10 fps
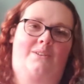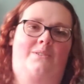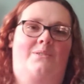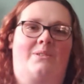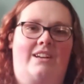
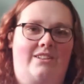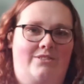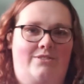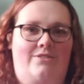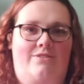Where the
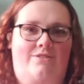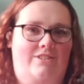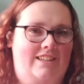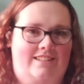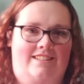
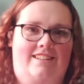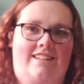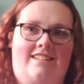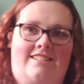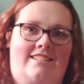frick did
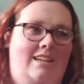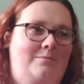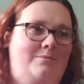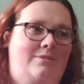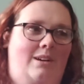this
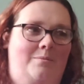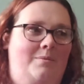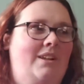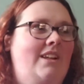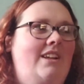come from?
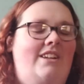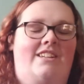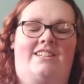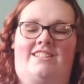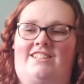
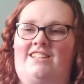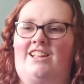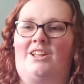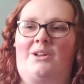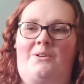
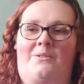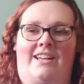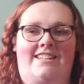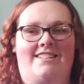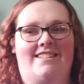
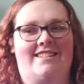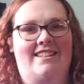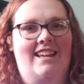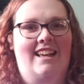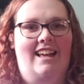What?
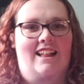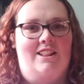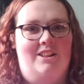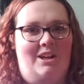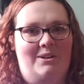
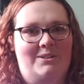Hello?